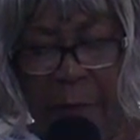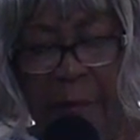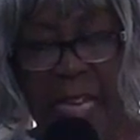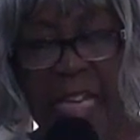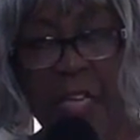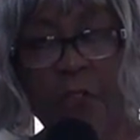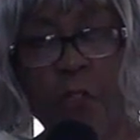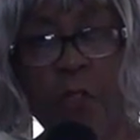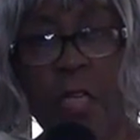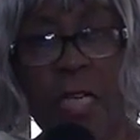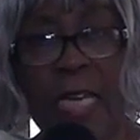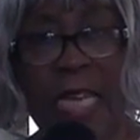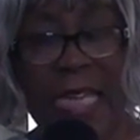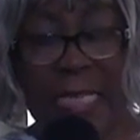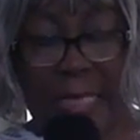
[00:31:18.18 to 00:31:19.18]
major
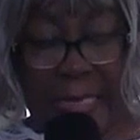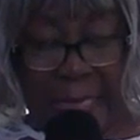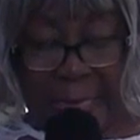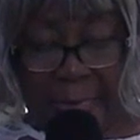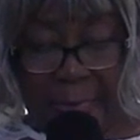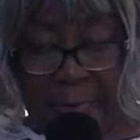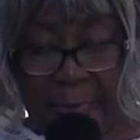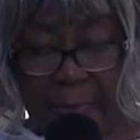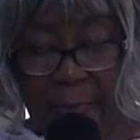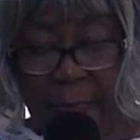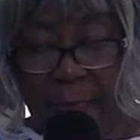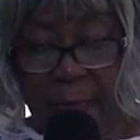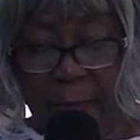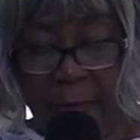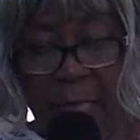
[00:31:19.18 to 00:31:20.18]
lessons
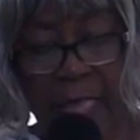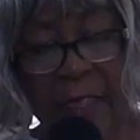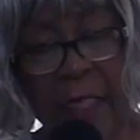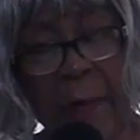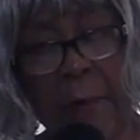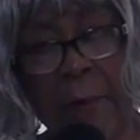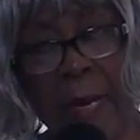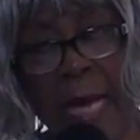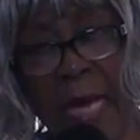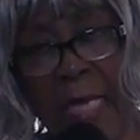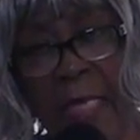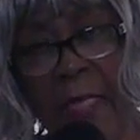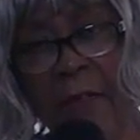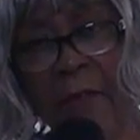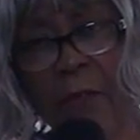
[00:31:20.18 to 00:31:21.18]
that the
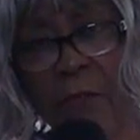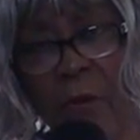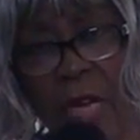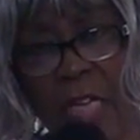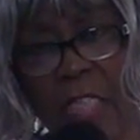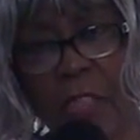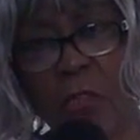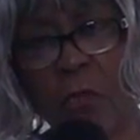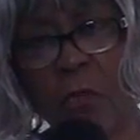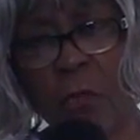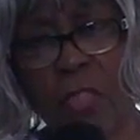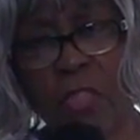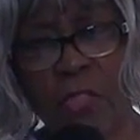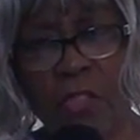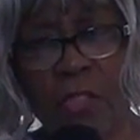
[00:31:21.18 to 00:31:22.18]
body of Christ,
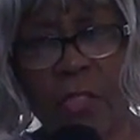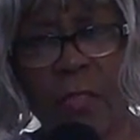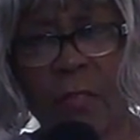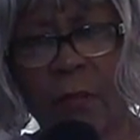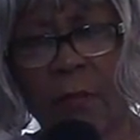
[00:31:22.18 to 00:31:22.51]
Christians,